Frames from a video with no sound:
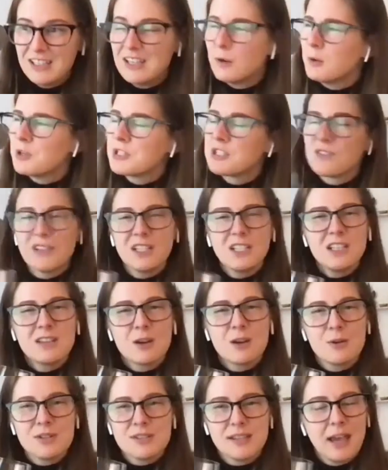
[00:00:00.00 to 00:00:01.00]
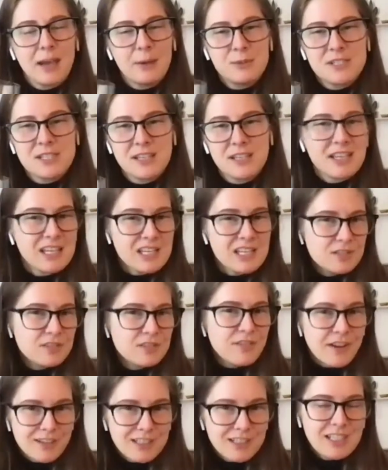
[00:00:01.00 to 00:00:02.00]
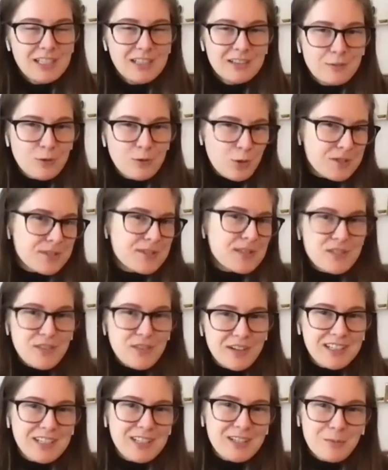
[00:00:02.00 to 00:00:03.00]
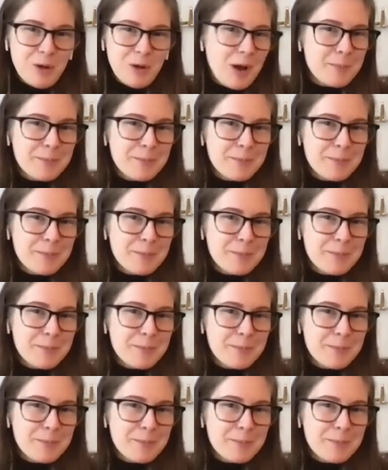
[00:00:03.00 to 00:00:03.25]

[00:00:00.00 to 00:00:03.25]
What's funny though is I would say like it's funky. Of course it's funky.